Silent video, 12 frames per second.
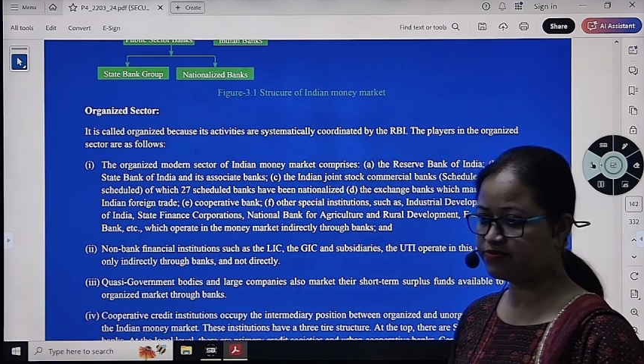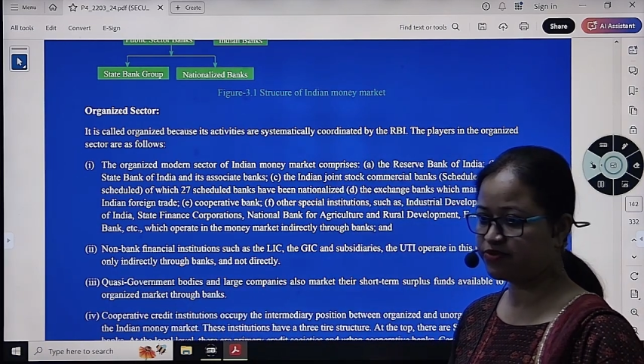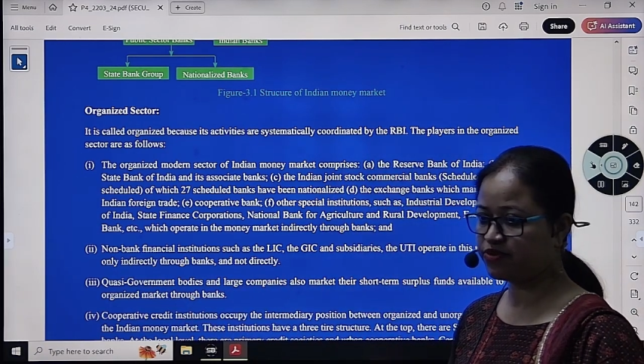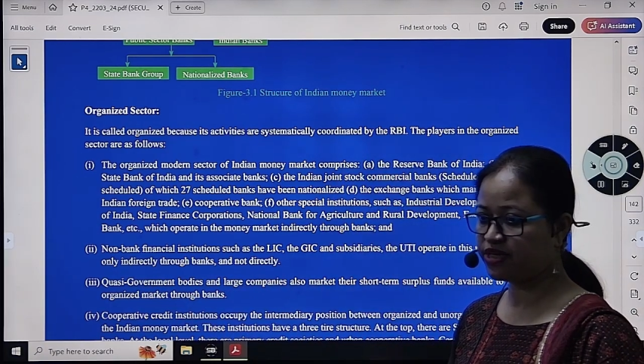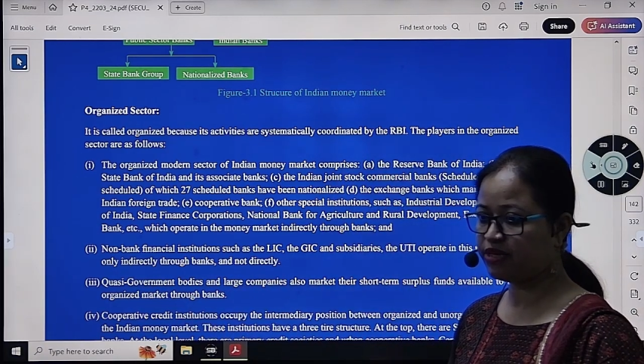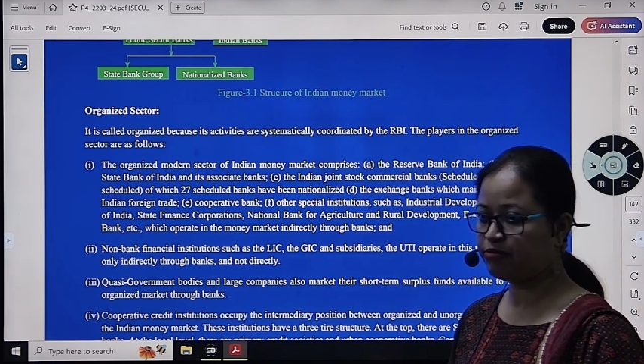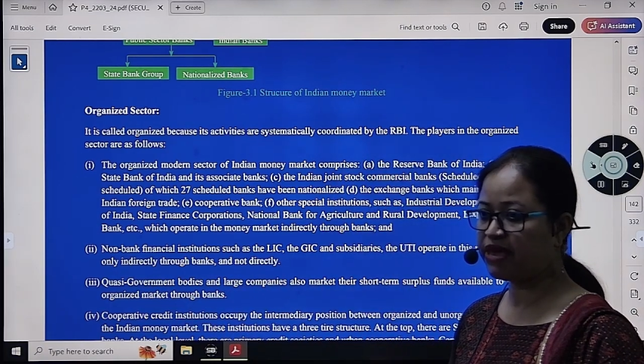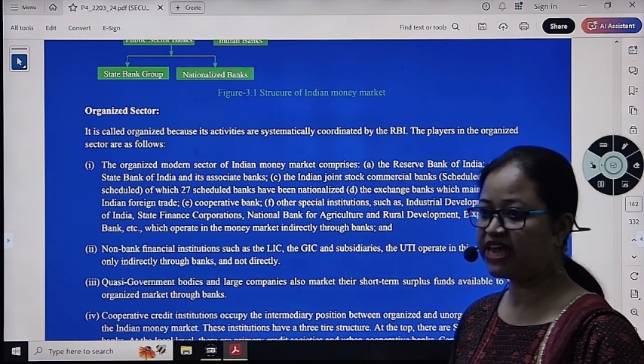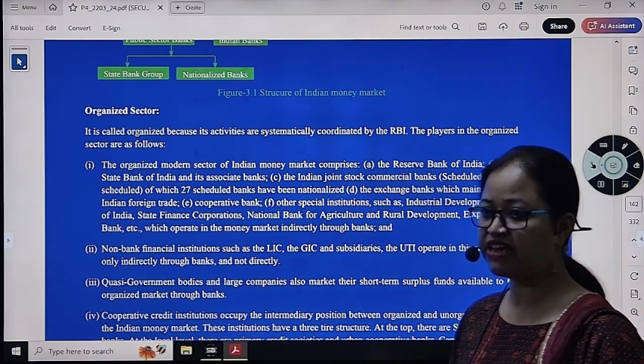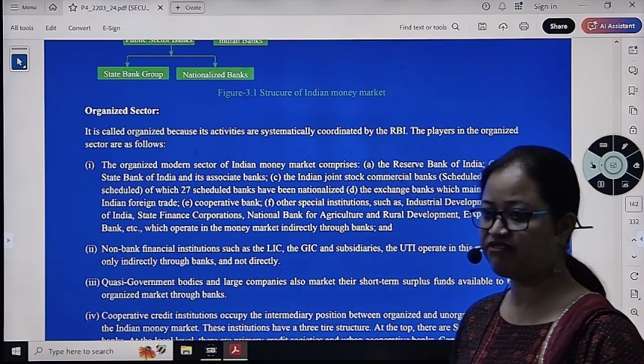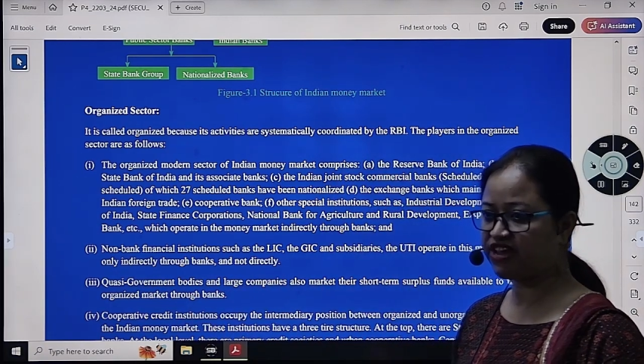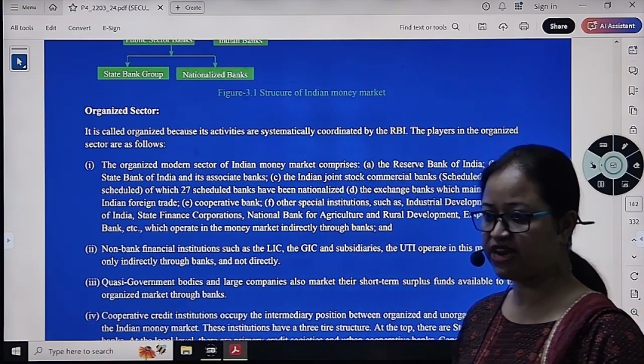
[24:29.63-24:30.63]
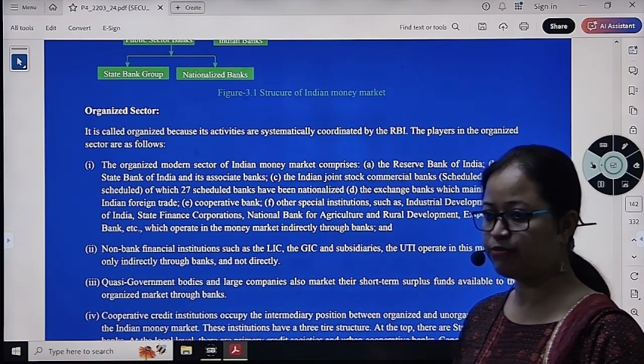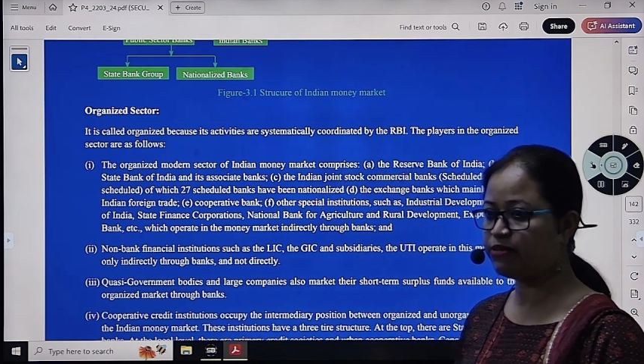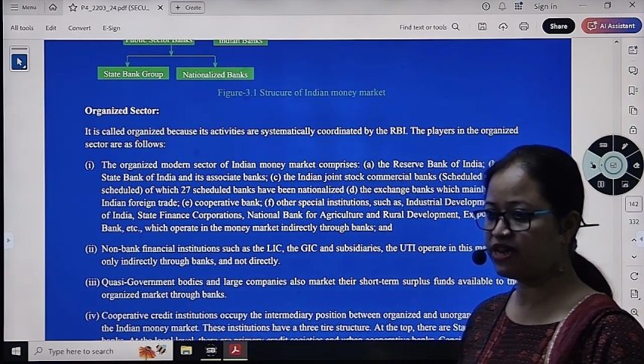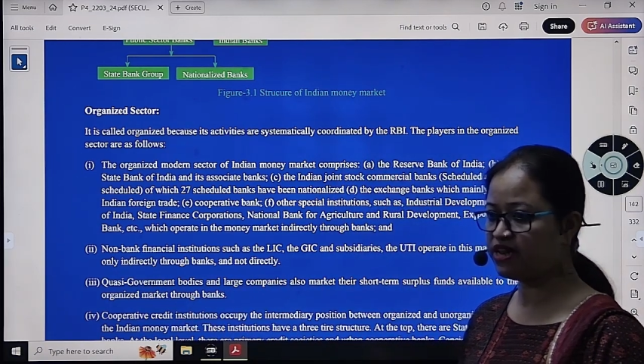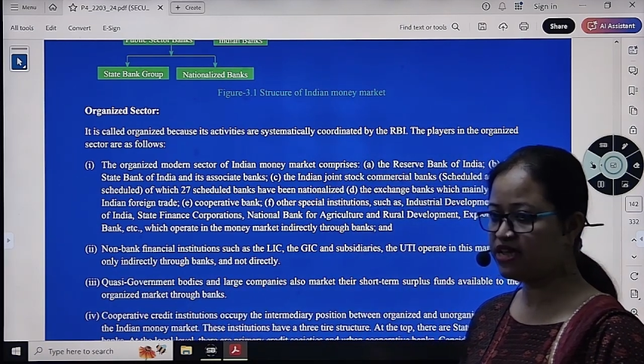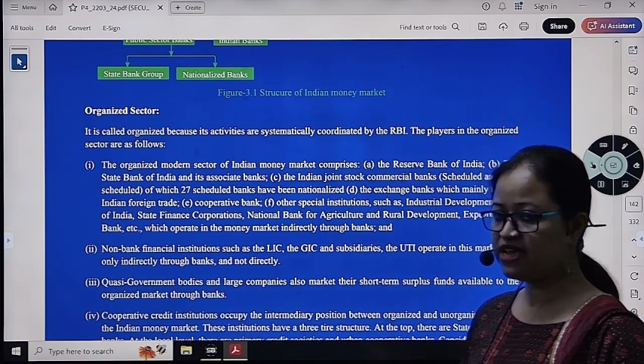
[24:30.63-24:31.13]
okay, make
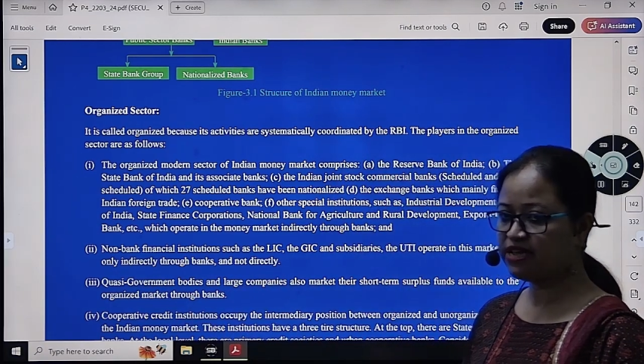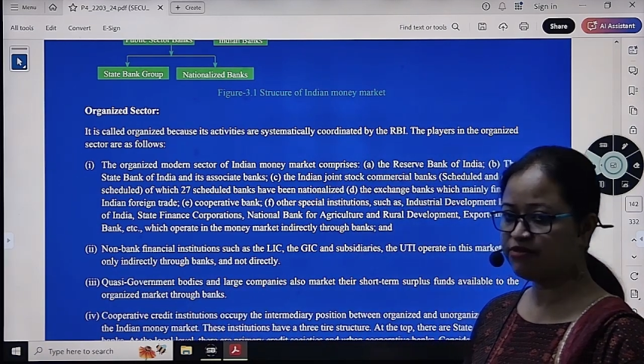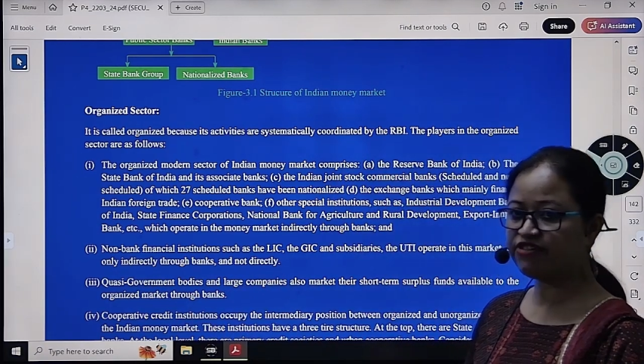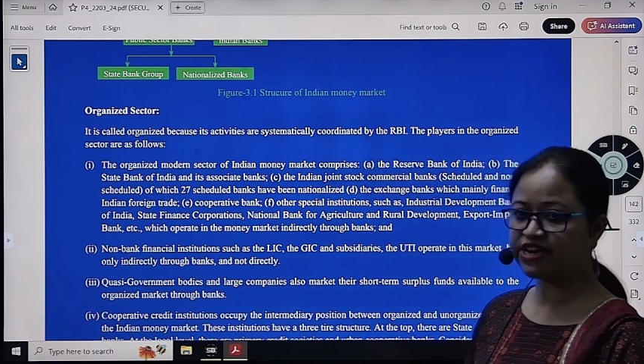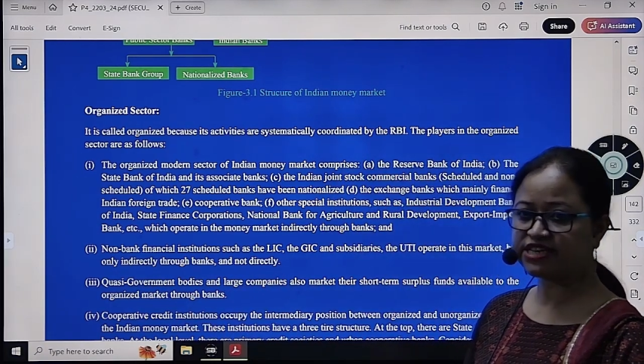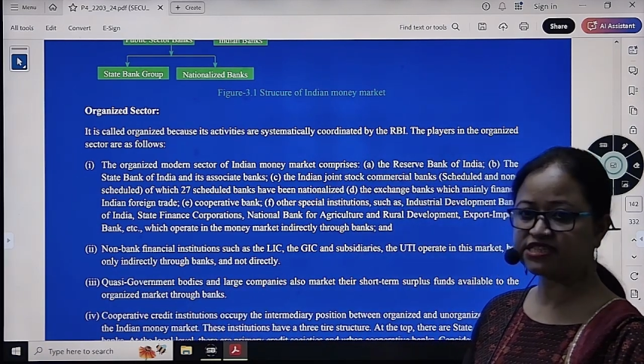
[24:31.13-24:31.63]
available various